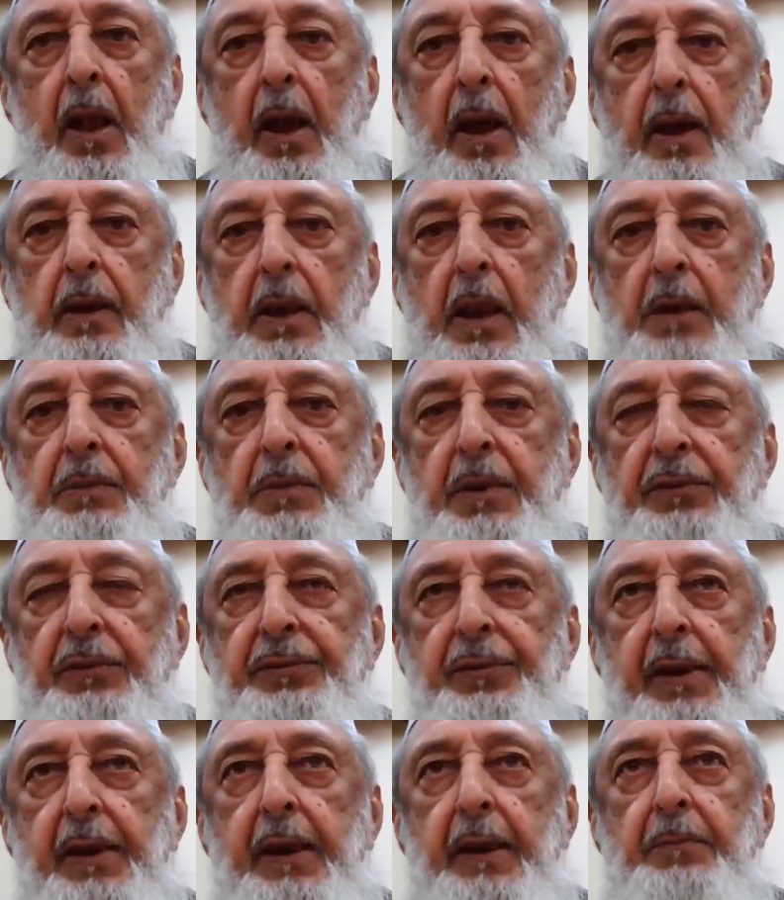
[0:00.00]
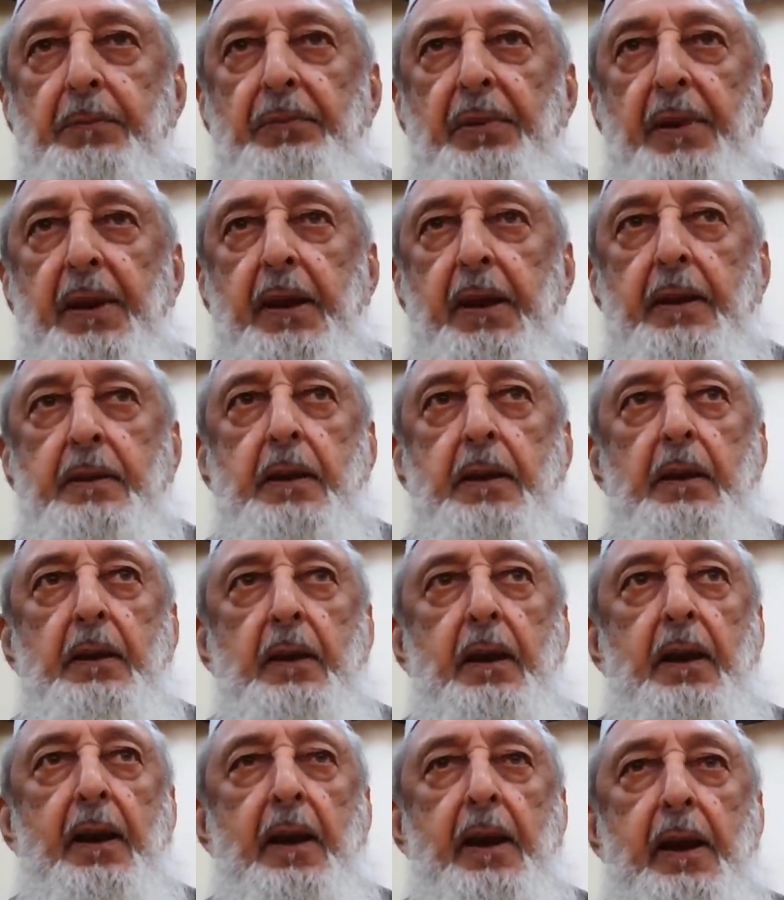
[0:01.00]
And let me say it plain
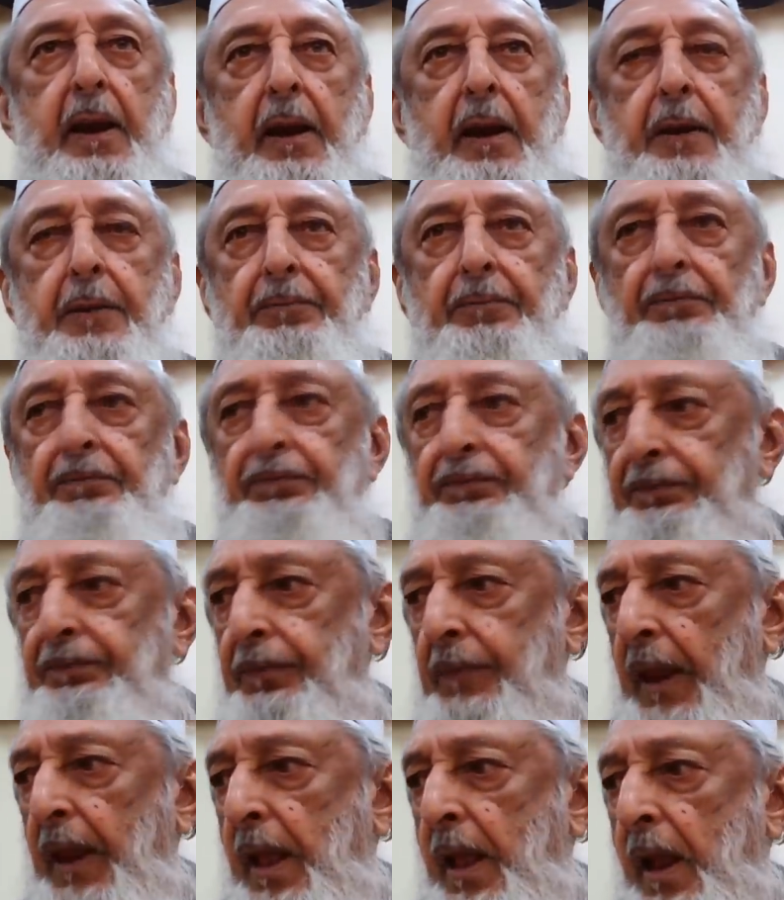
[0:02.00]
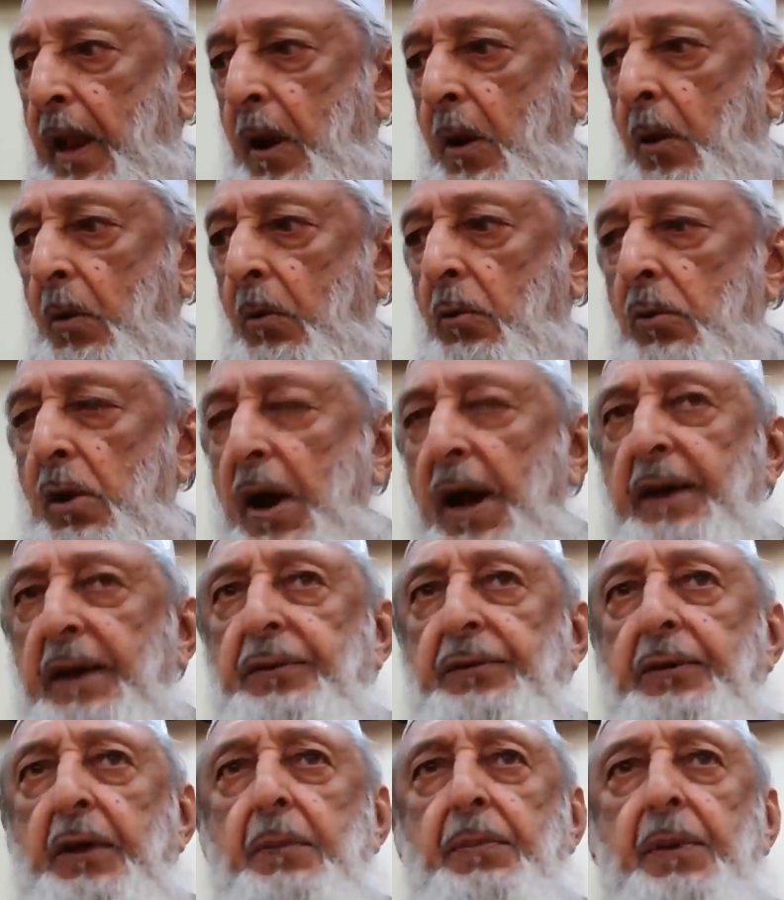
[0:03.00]
and clear.
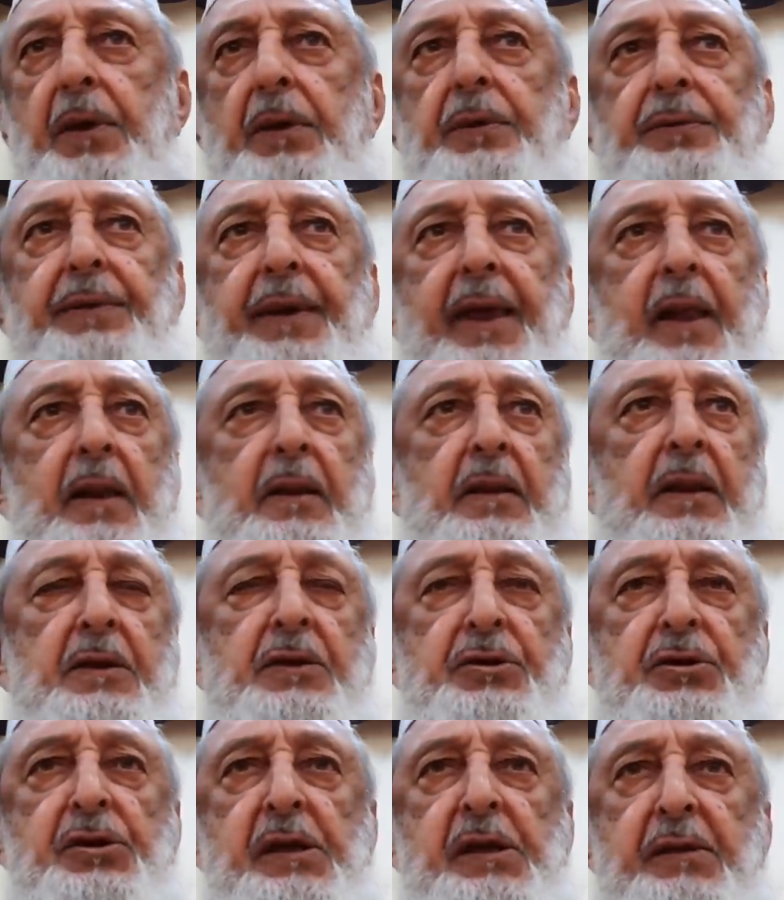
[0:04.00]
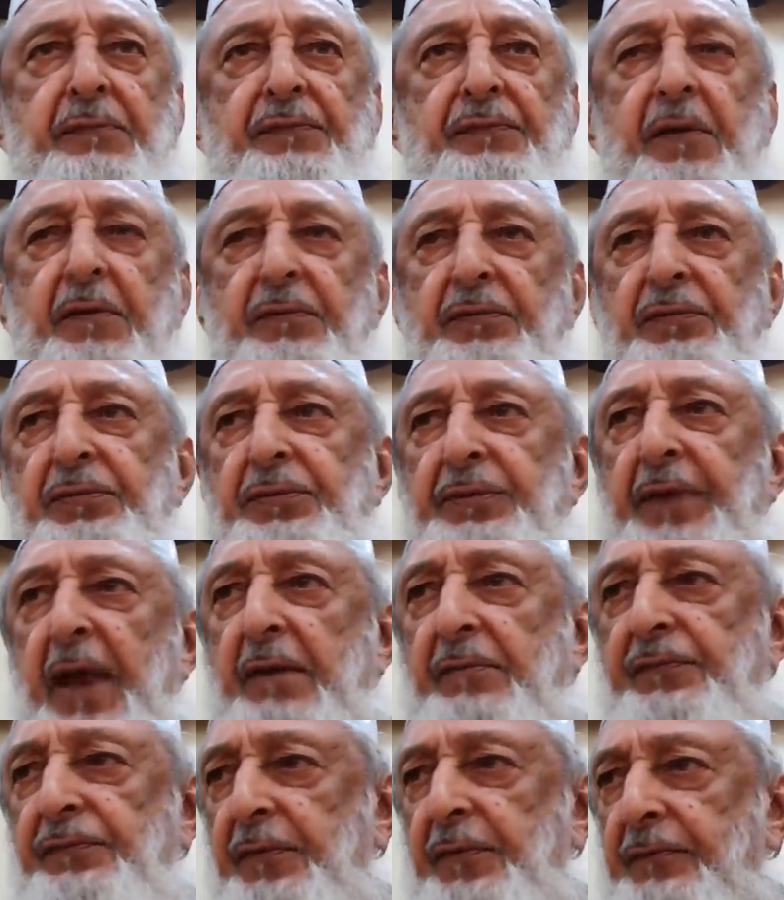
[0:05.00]
Rise up and tell the chief of
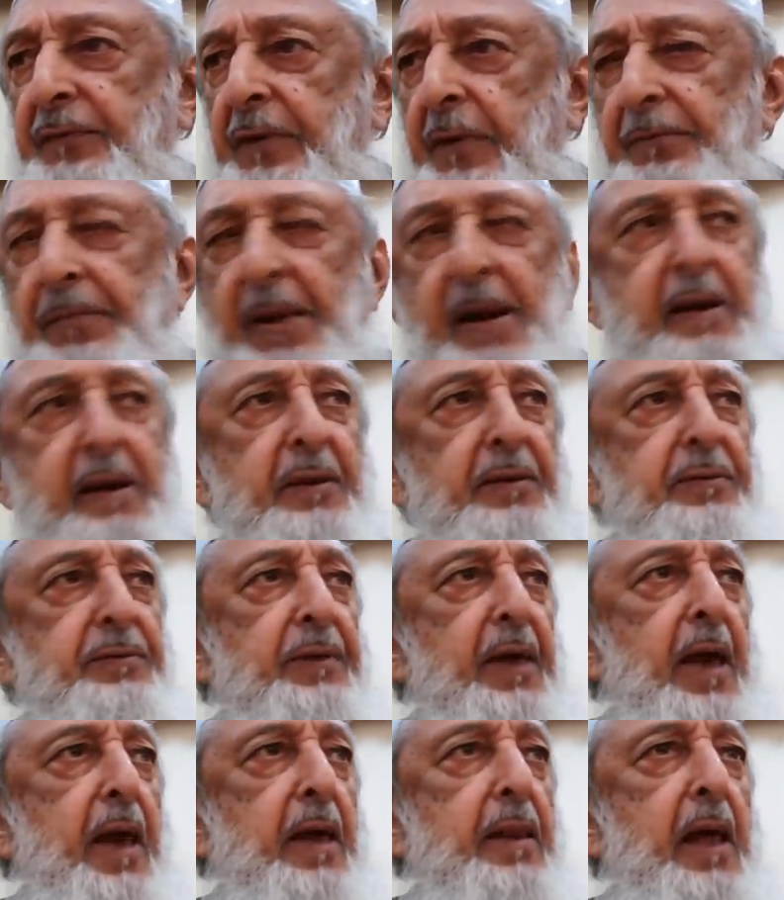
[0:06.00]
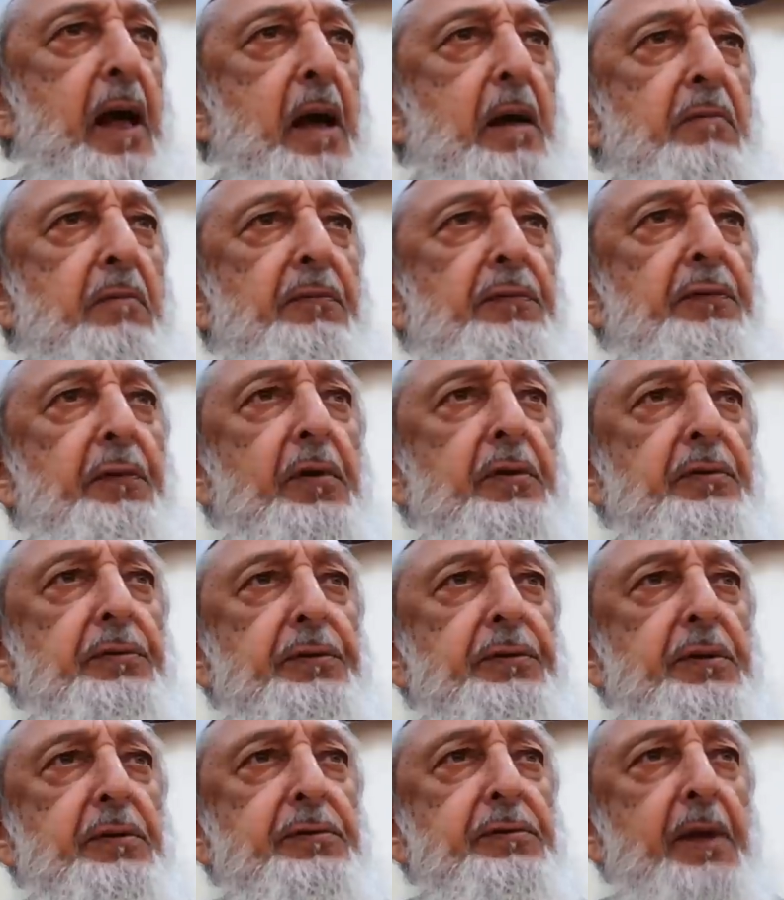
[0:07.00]
staff of the Pakistan Armed
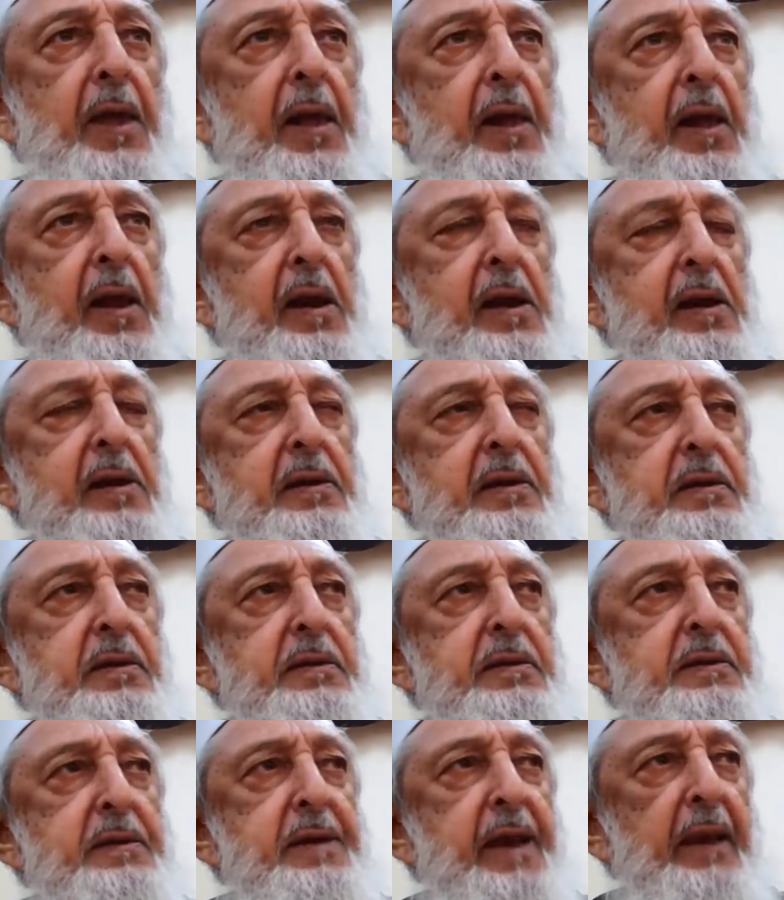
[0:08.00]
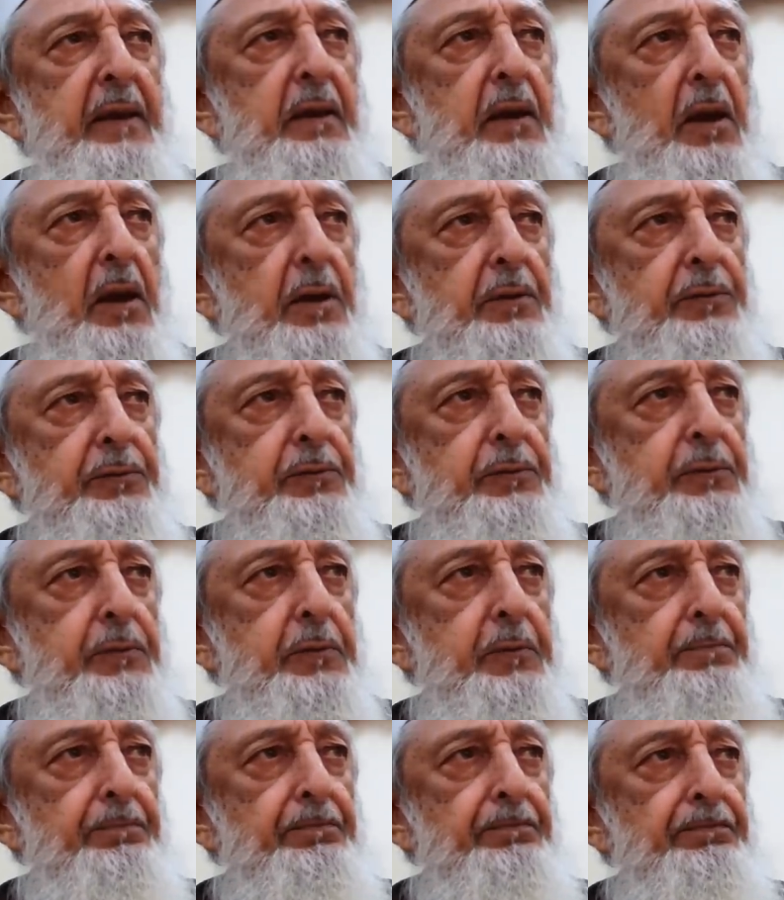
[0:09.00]
Forces, get
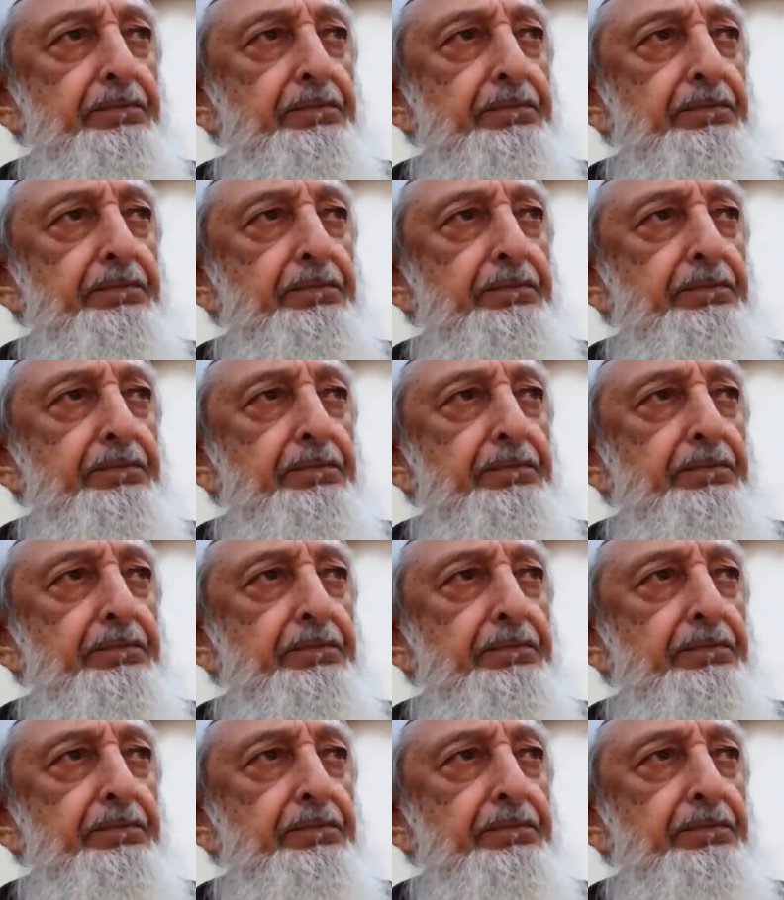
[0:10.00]
lost.